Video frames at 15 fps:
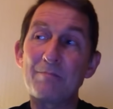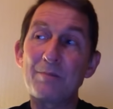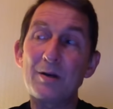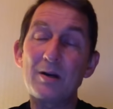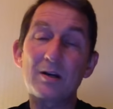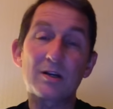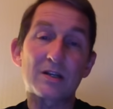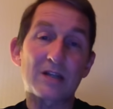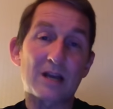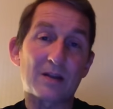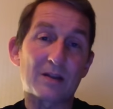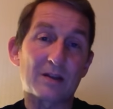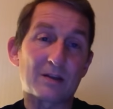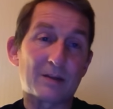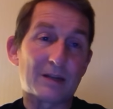burgers out
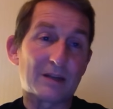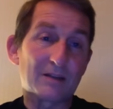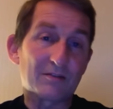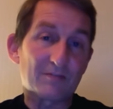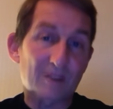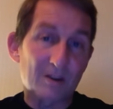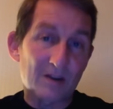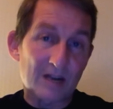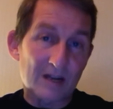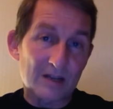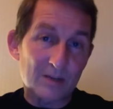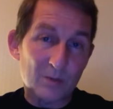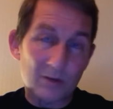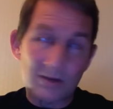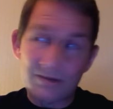that are being thrown out
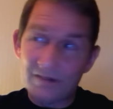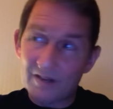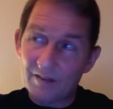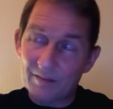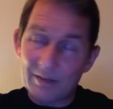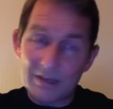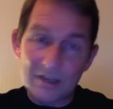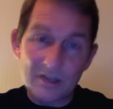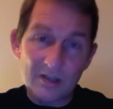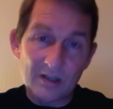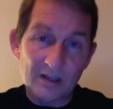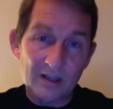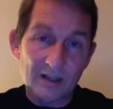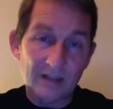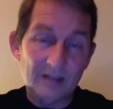25 minutes
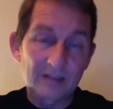earlier.